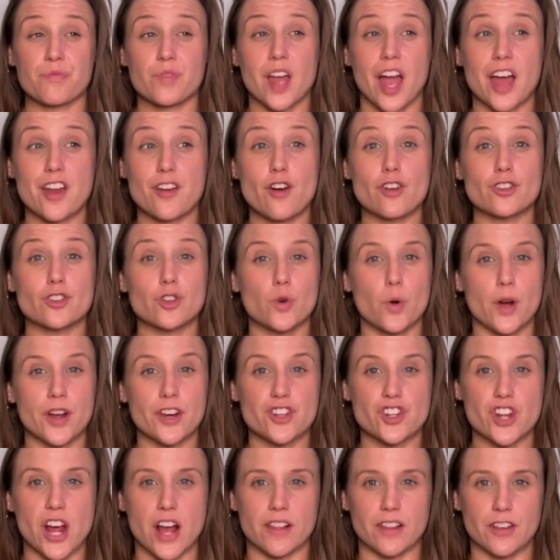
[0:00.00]
and also quite
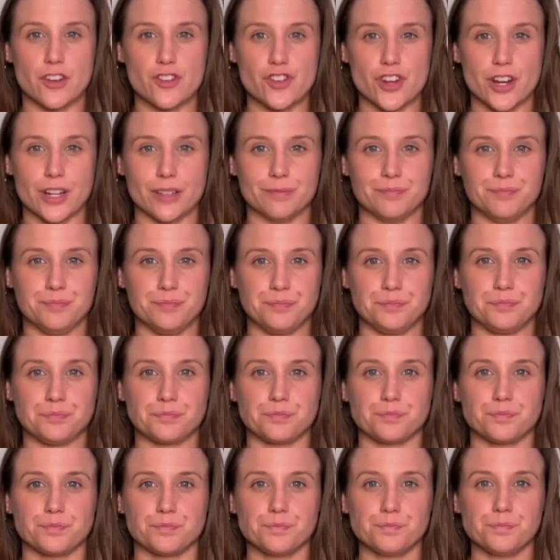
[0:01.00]
challenging.
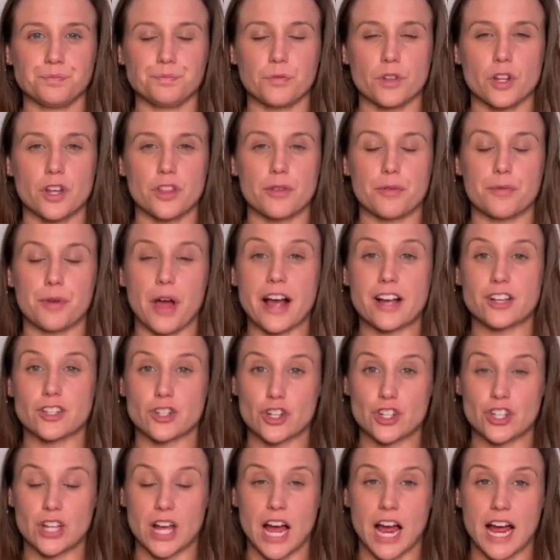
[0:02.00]
The
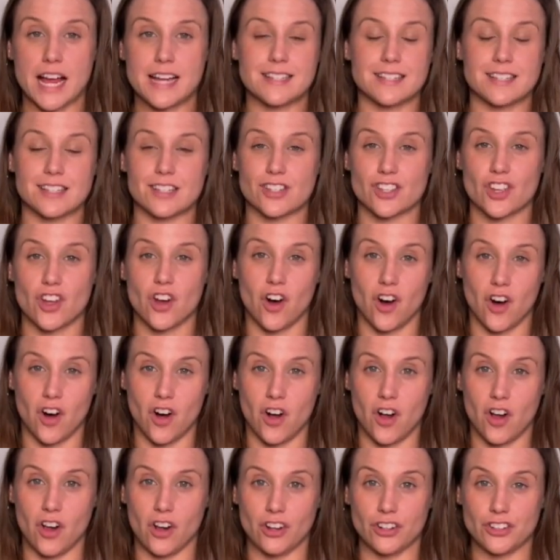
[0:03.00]
exercise is
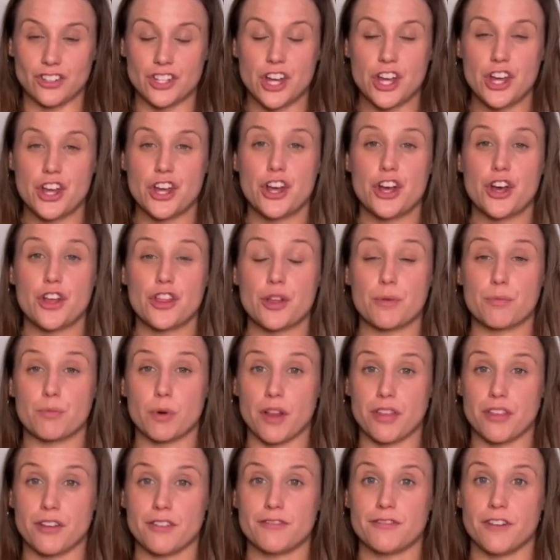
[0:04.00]
called the
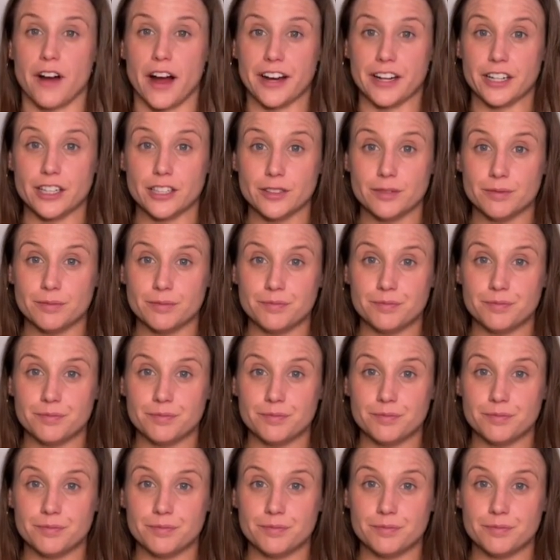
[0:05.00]
Breath of Fire,